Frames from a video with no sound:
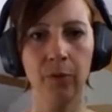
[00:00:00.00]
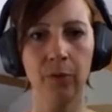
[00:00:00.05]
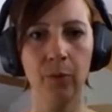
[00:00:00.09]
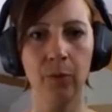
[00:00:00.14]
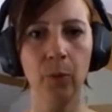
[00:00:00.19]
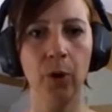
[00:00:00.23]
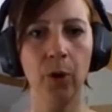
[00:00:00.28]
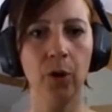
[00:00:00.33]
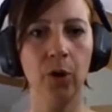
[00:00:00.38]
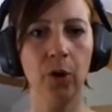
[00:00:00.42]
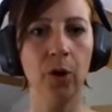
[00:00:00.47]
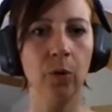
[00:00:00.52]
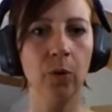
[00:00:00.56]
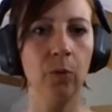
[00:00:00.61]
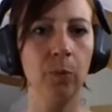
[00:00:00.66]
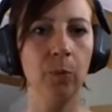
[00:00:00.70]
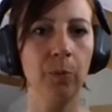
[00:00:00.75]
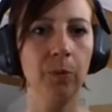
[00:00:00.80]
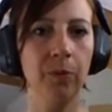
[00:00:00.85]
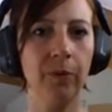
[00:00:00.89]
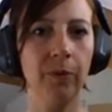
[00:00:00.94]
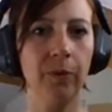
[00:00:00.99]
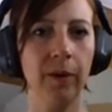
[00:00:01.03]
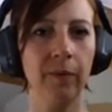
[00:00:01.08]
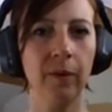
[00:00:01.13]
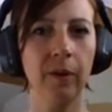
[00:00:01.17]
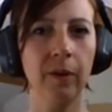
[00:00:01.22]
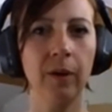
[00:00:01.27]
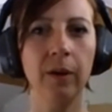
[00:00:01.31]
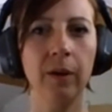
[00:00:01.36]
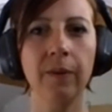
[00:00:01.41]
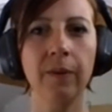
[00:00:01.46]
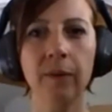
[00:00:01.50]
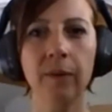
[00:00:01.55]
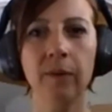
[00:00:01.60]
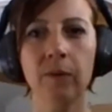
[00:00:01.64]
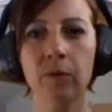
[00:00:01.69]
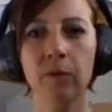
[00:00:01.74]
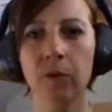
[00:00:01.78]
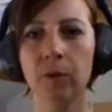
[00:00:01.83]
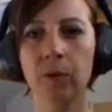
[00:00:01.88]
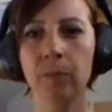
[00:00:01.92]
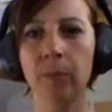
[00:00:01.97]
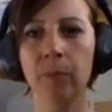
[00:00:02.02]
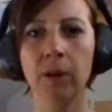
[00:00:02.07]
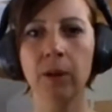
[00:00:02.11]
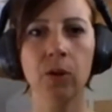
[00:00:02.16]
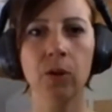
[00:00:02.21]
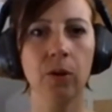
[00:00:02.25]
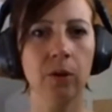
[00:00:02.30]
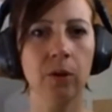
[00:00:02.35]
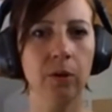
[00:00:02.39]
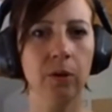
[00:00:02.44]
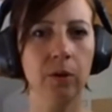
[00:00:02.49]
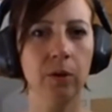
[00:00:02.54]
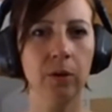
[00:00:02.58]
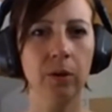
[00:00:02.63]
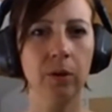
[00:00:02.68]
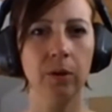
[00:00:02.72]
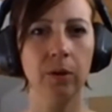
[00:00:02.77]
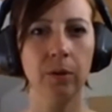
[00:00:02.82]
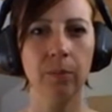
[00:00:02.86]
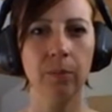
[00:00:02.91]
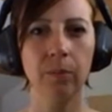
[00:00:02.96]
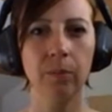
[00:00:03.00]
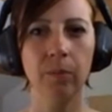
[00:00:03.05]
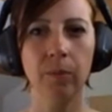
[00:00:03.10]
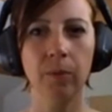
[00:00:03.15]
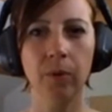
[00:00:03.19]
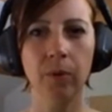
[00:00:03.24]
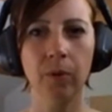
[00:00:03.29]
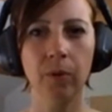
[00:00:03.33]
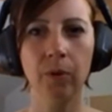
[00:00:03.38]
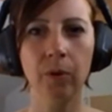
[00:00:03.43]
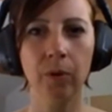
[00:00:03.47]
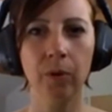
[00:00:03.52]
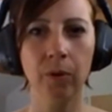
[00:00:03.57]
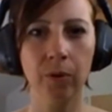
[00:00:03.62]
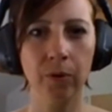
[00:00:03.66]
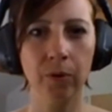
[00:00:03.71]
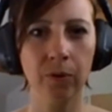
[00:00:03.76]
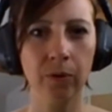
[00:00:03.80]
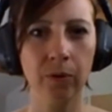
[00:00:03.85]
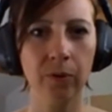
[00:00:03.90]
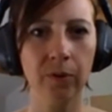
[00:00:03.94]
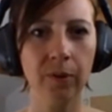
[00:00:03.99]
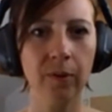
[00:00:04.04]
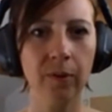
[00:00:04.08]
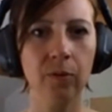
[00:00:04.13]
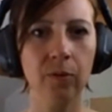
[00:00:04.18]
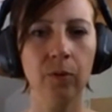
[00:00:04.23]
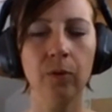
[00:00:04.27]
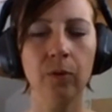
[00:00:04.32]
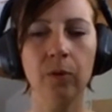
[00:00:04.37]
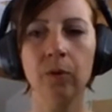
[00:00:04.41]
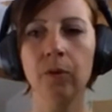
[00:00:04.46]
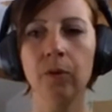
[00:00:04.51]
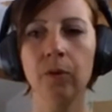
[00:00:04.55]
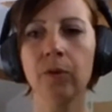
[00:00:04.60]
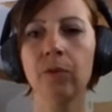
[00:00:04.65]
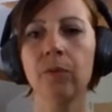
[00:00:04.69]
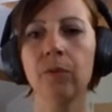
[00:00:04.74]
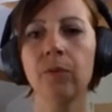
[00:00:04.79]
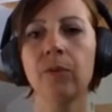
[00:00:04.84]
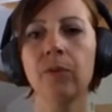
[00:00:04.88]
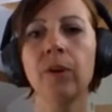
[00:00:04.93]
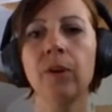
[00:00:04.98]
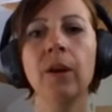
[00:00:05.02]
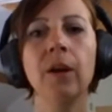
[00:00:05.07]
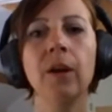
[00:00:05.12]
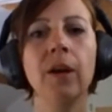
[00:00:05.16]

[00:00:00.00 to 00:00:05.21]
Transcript: of a working group on data analytics for the Belgian auditors, external auditors.